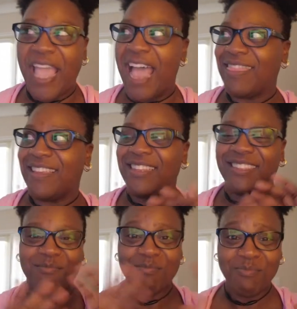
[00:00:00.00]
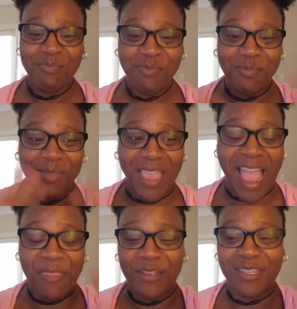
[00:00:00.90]
at
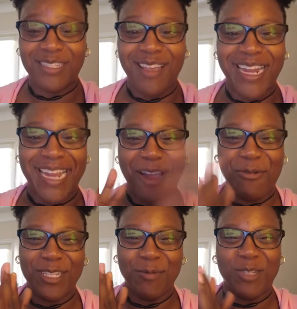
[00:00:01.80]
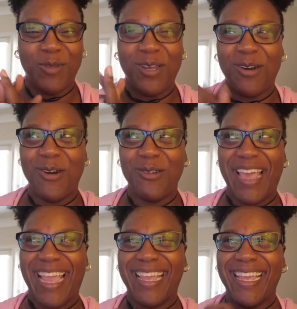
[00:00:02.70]
the design hours, which we call,
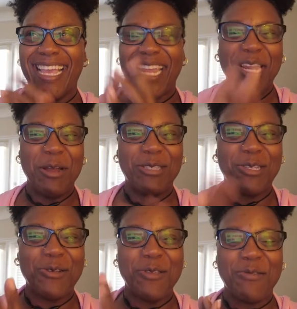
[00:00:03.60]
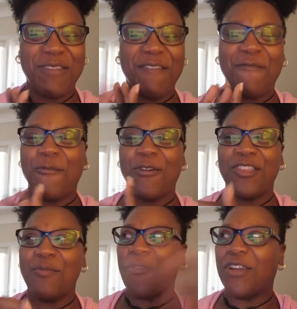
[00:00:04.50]
like, you know, 2, 3, 4
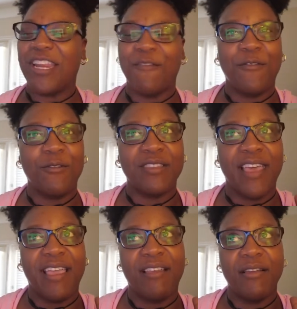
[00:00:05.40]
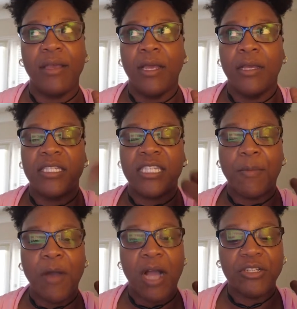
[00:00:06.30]
in the morning. It feels like
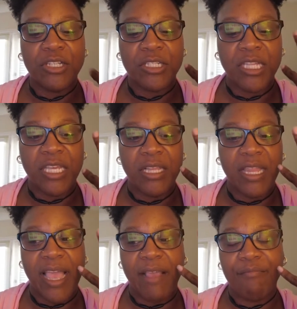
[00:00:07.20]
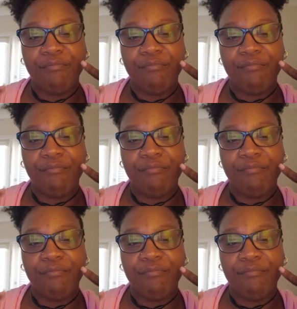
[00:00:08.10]
subconsciously, like,